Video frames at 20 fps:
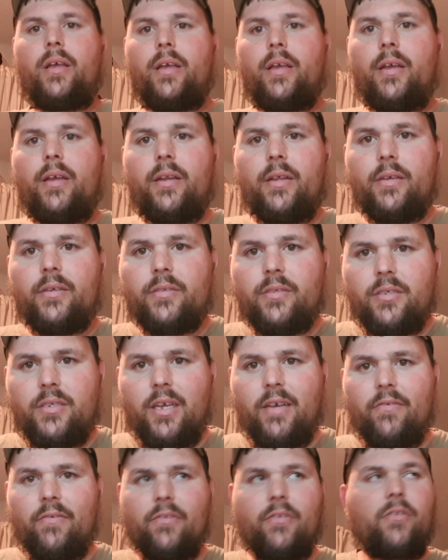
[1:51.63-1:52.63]
It is
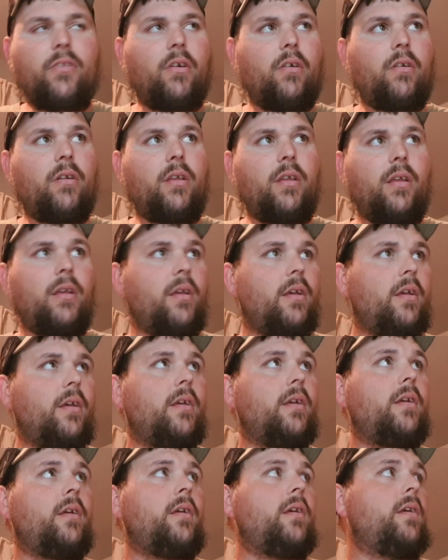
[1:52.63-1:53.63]
7:30,
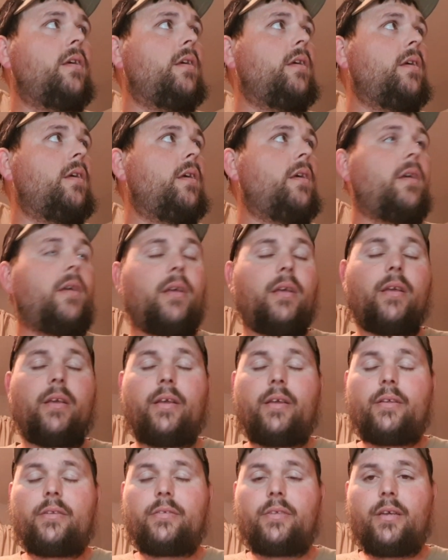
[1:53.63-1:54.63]

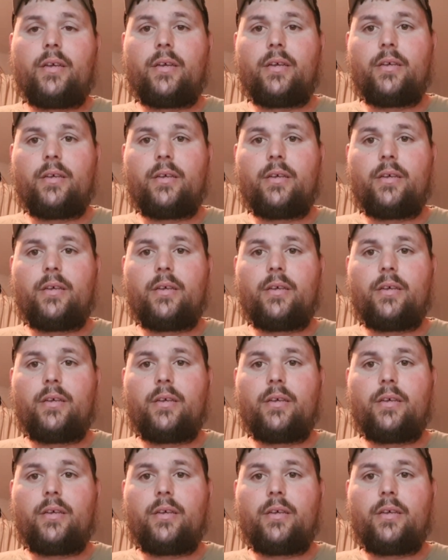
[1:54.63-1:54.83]
and